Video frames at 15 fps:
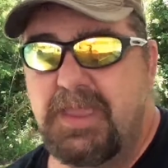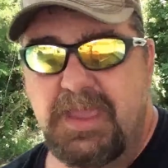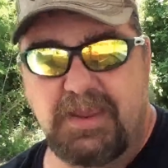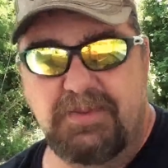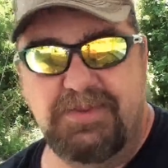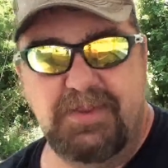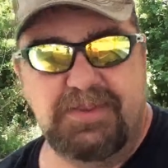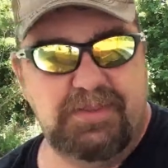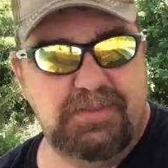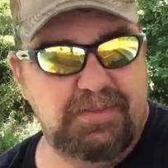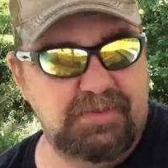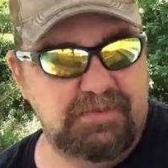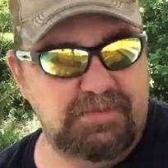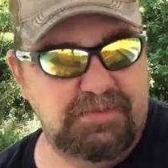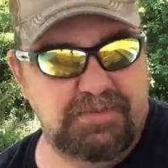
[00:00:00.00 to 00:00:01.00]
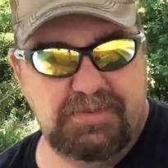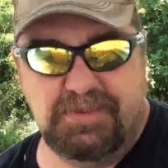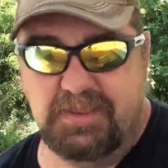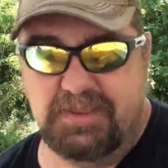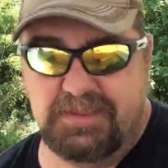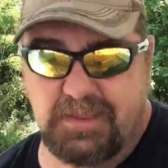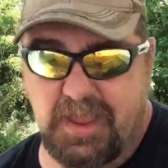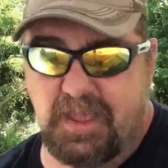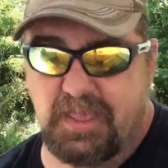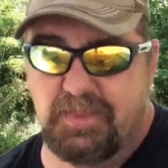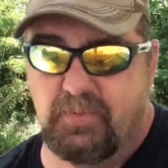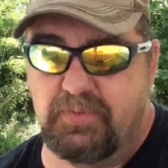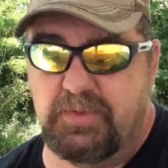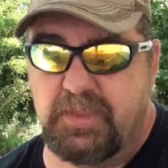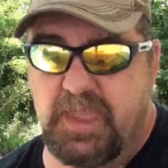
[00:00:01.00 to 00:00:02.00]
It's just this
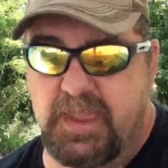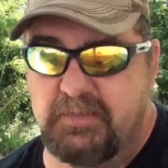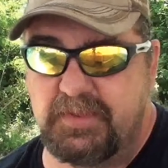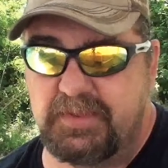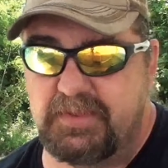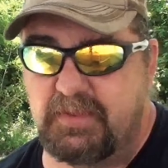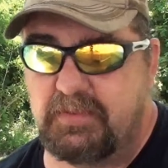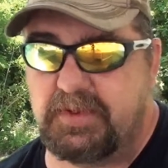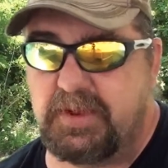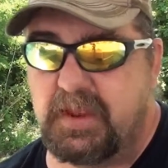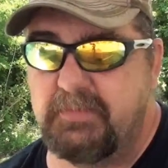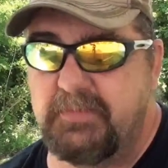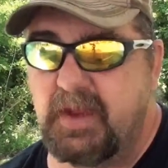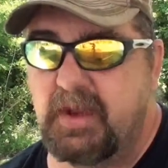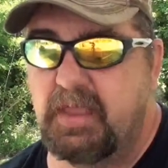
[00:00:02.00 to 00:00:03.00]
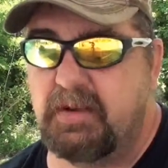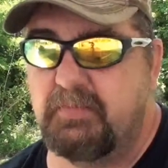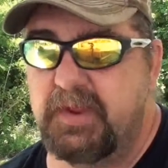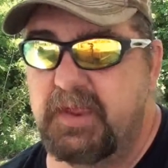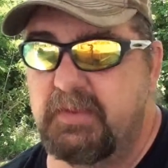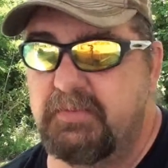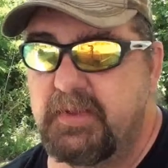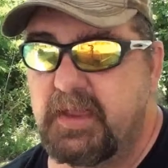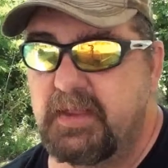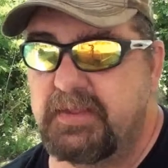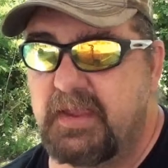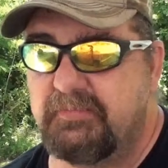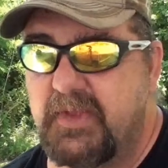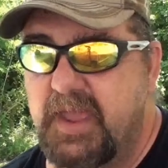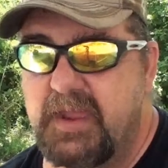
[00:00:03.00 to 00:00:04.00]
other canvas is going to take me a little bit,
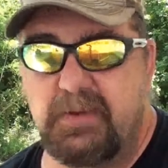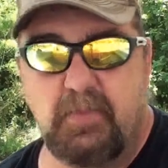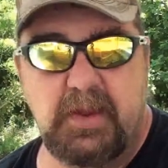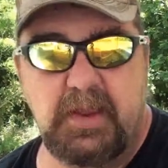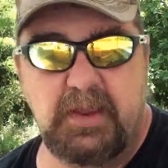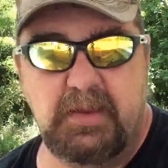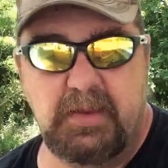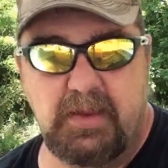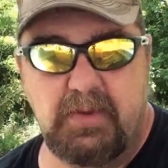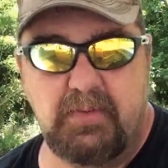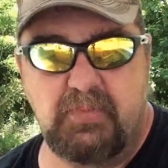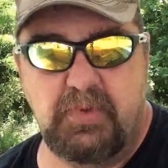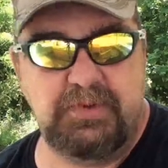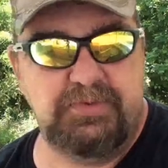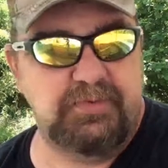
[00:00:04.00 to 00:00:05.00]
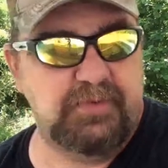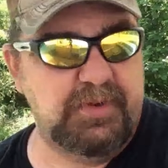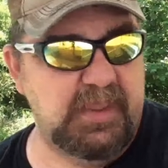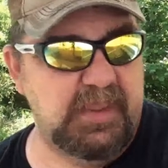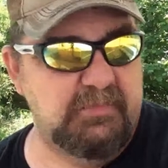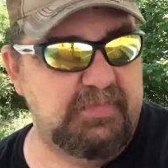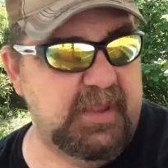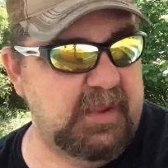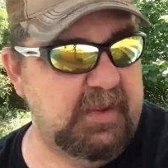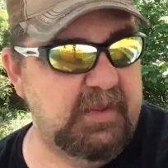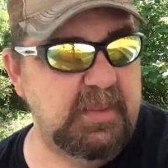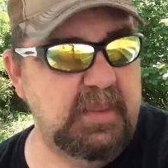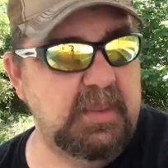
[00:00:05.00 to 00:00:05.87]
because I've got to wait on Richard to get back